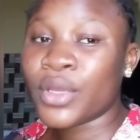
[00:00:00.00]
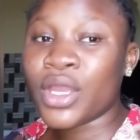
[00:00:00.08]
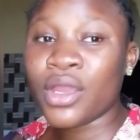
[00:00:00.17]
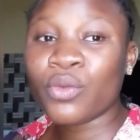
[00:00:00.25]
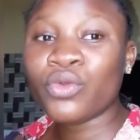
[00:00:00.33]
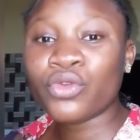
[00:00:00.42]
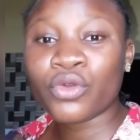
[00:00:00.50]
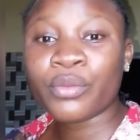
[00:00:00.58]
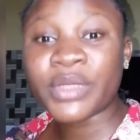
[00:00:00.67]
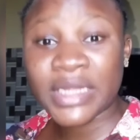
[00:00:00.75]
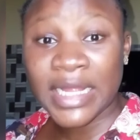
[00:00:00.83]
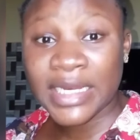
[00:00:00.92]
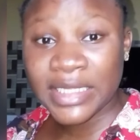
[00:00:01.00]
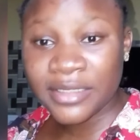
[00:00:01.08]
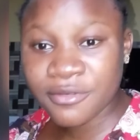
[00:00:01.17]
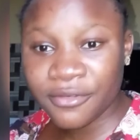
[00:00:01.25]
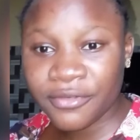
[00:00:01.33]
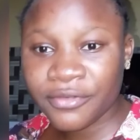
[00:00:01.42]
willow bitter
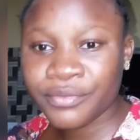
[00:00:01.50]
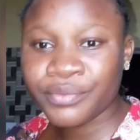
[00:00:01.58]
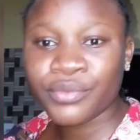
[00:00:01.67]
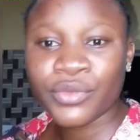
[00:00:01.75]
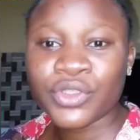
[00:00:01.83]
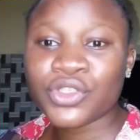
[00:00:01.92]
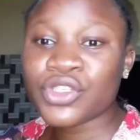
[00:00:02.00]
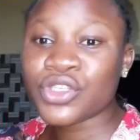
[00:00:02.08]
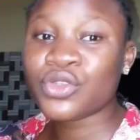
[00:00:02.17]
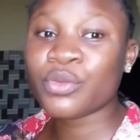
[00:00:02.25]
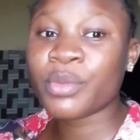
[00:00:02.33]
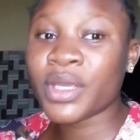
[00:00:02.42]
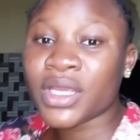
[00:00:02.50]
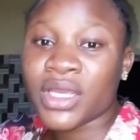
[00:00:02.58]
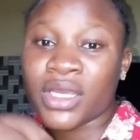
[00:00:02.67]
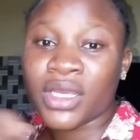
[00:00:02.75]
leaf, use it to make